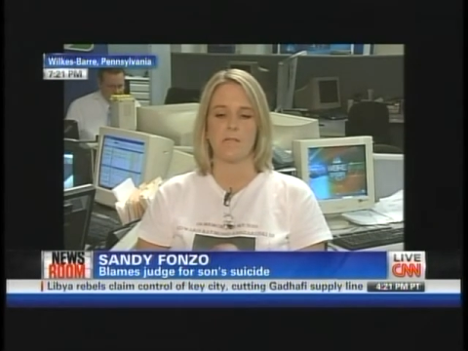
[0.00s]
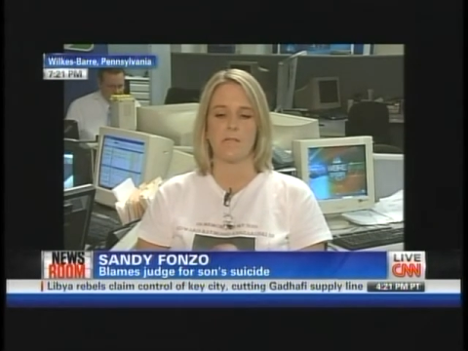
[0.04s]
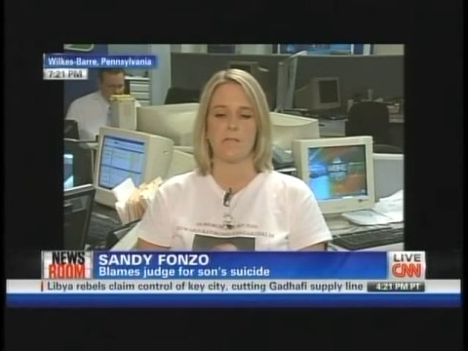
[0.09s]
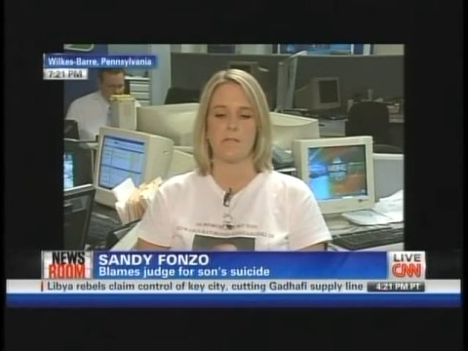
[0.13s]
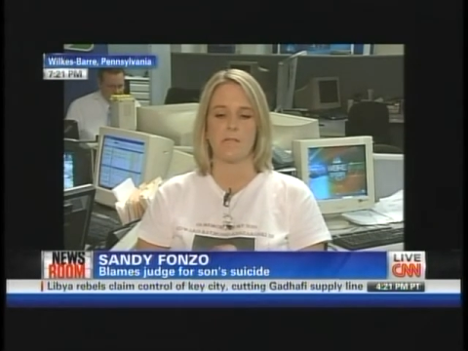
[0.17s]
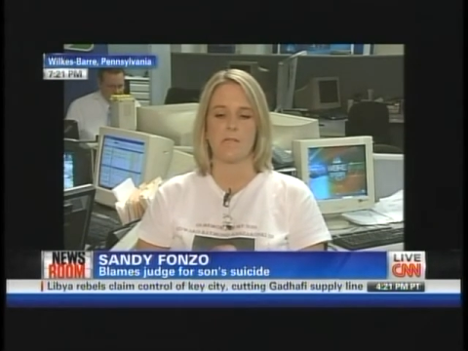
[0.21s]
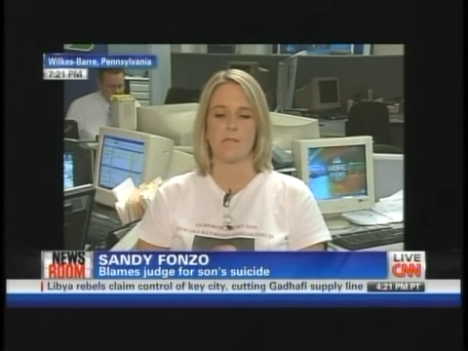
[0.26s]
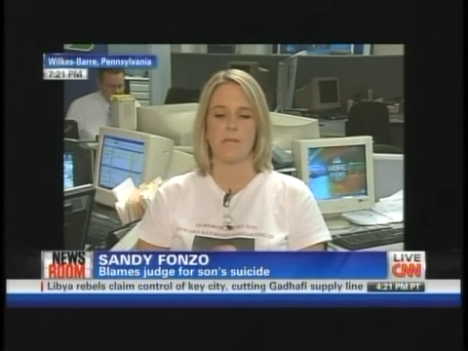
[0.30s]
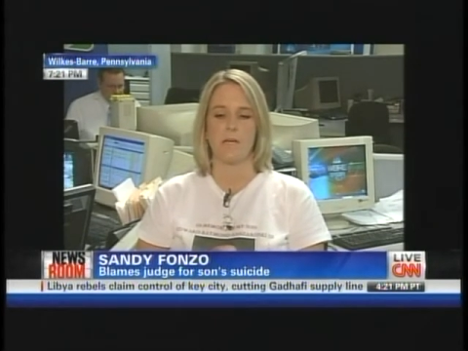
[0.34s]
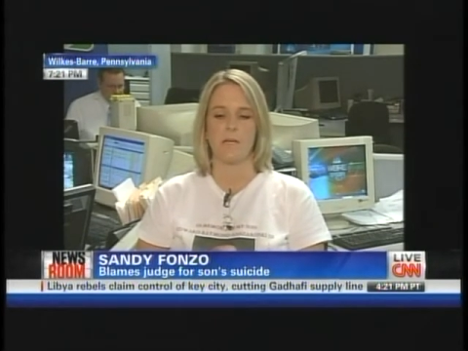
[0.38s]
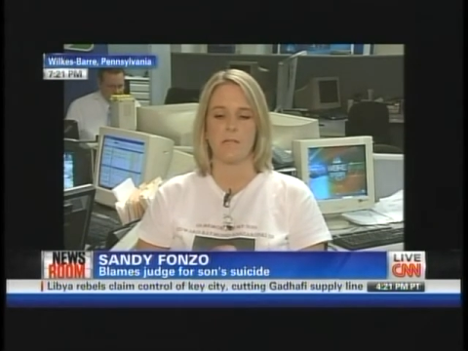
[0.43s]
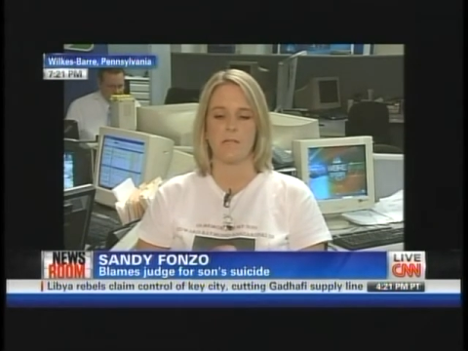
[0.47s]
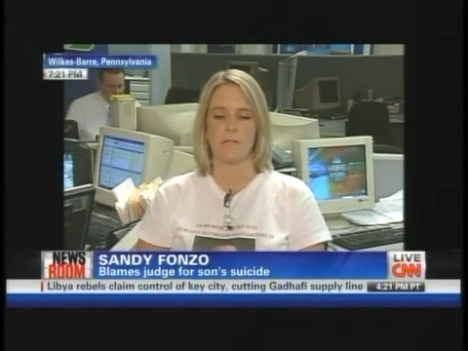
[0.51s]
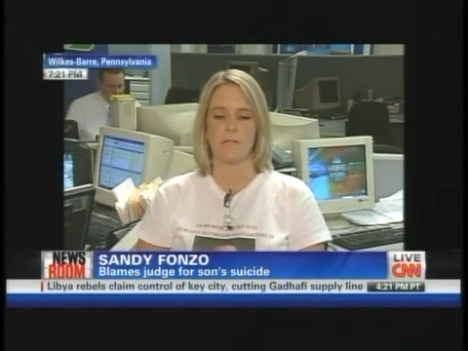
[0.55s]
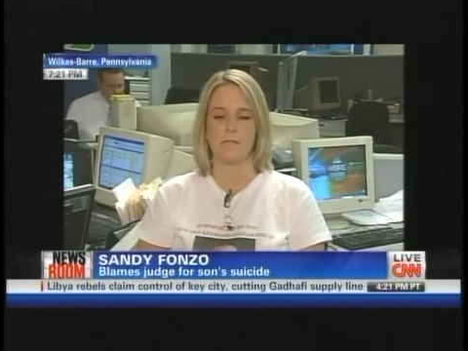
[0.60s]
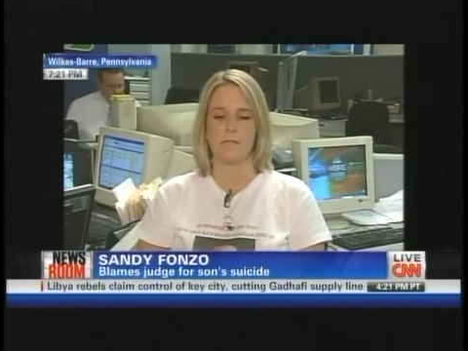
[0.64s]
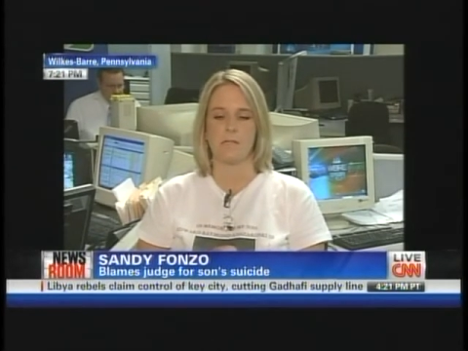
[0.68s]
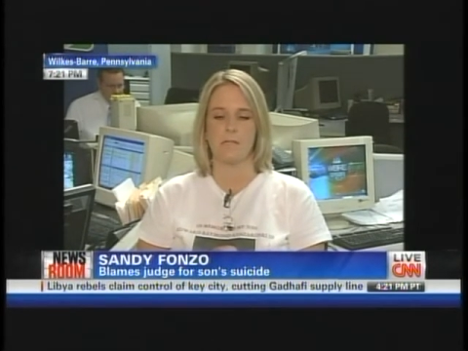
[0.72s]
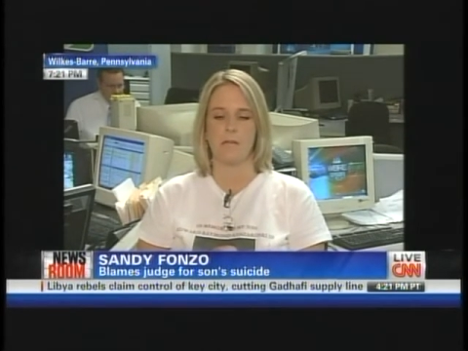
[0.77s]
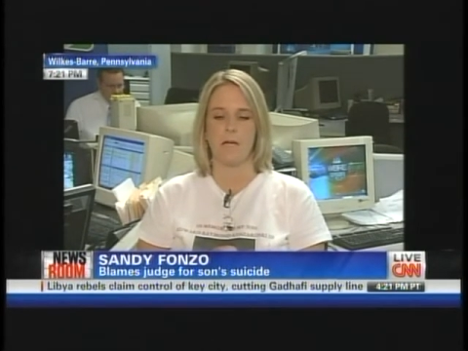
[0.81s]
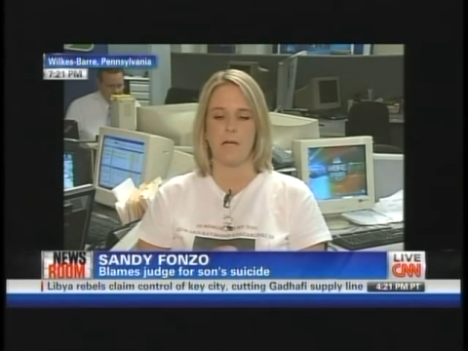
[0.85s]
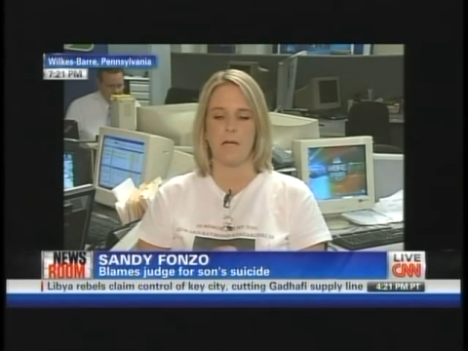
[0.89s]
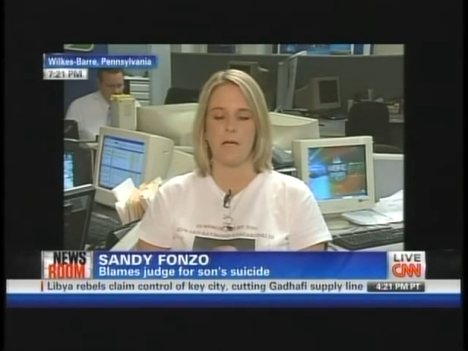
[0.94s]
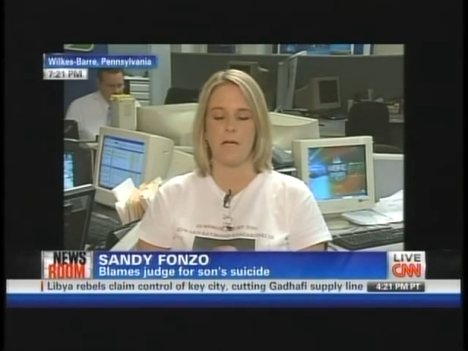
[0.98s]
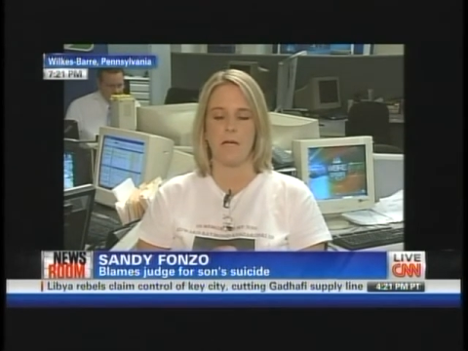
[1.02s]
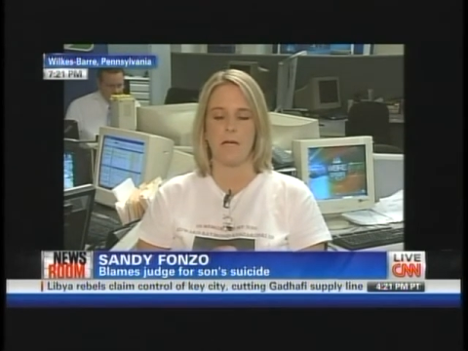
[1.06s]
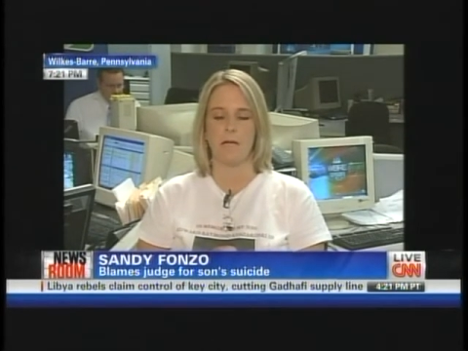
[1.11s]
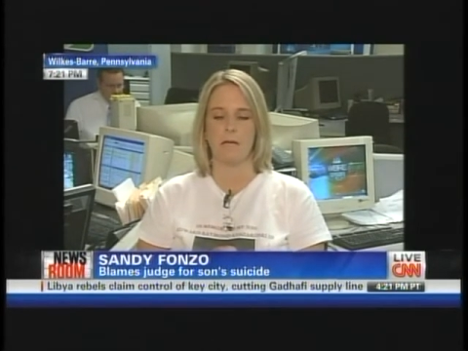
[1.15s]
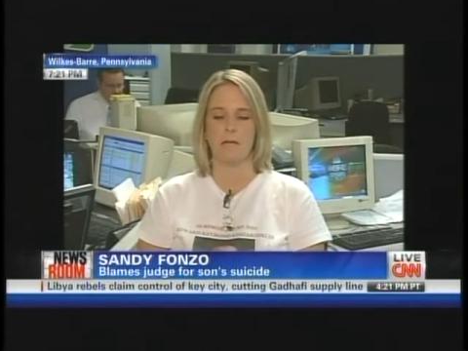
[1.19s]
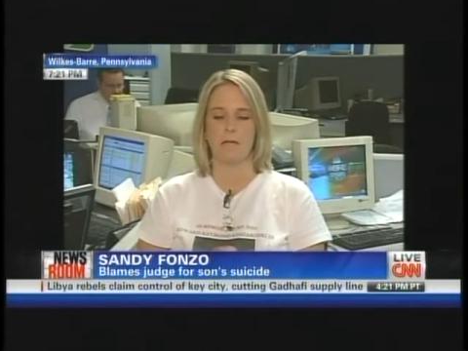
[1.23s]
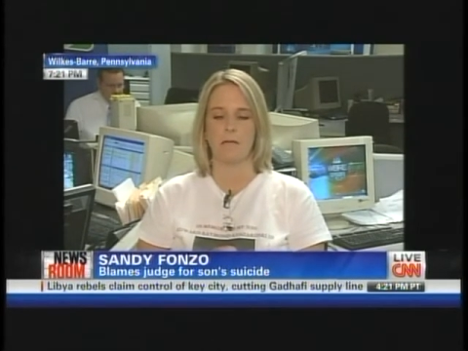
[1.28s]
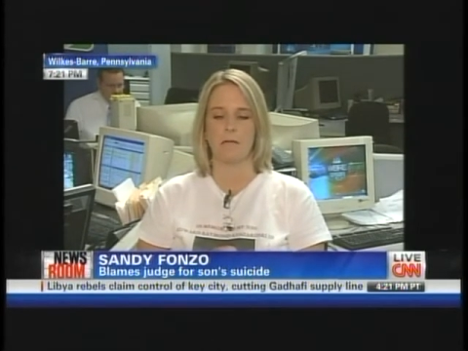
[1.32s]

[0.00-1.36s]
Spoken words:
in the sense that